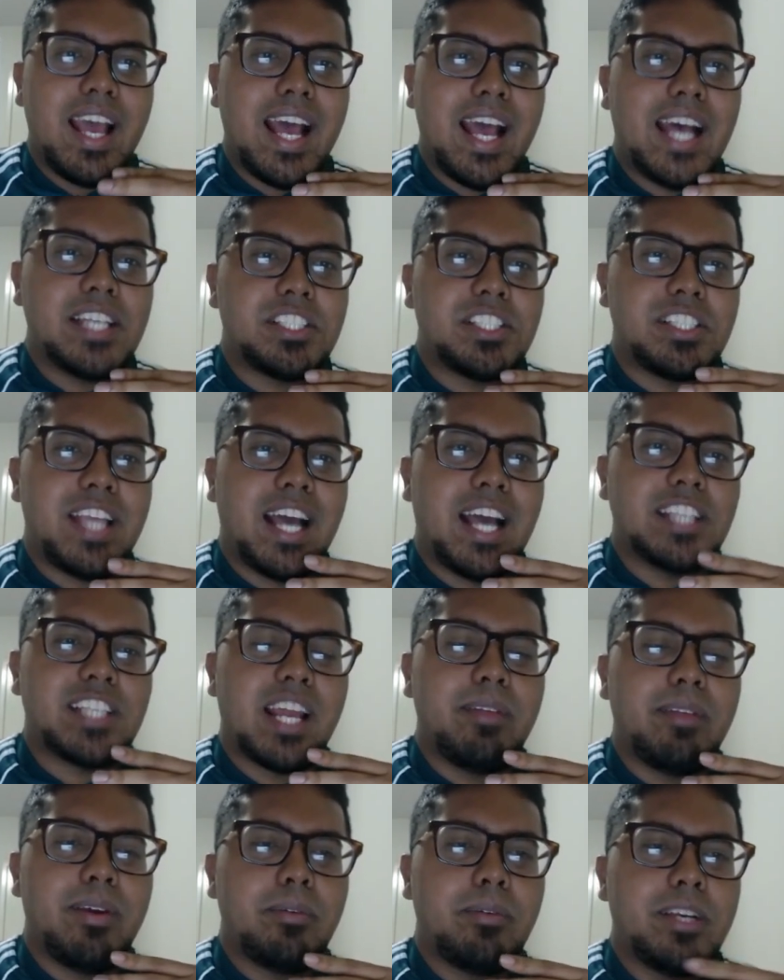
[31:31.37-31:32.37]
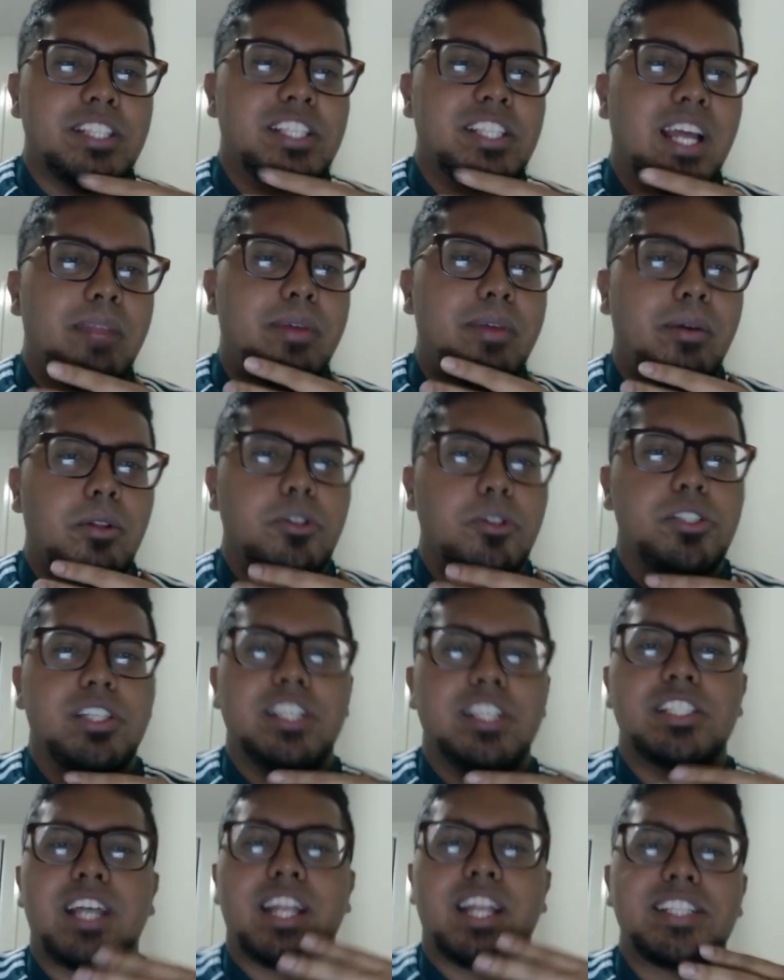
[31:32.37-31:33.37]
as yeah, he's
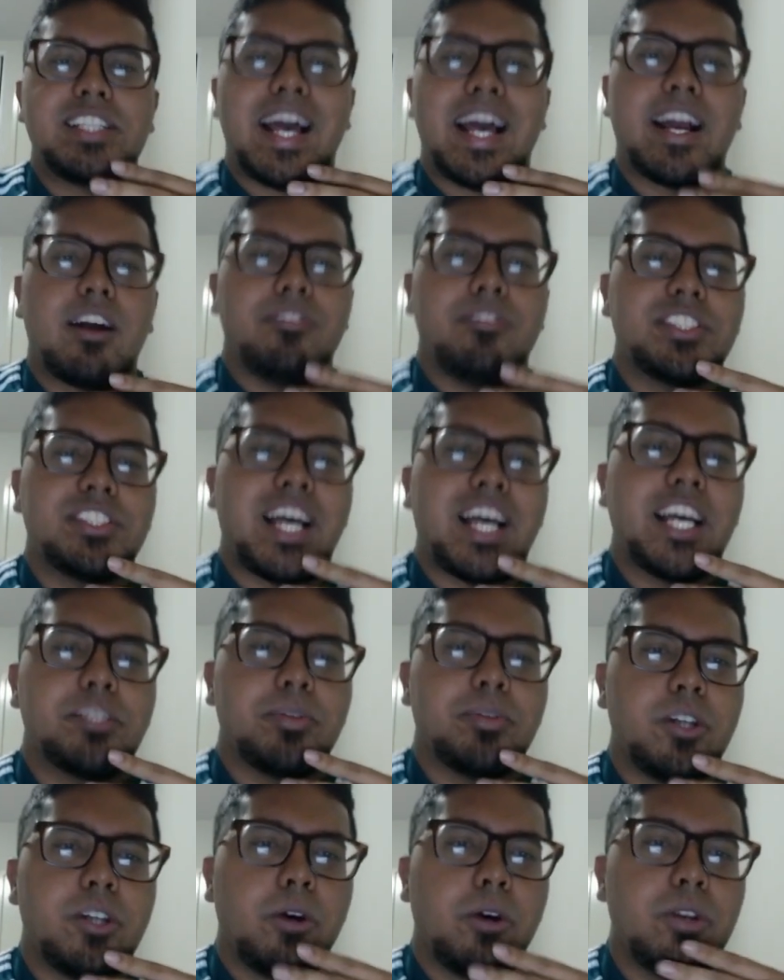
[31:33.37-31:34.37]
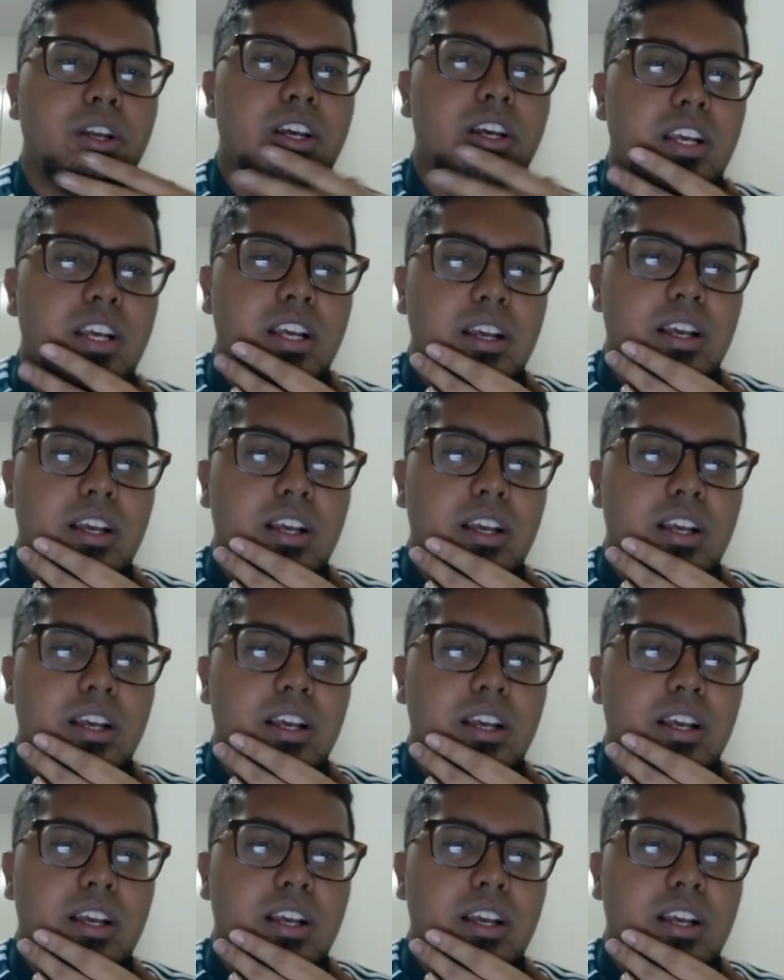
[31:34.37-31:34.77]
gonna sack off his Seismitoad,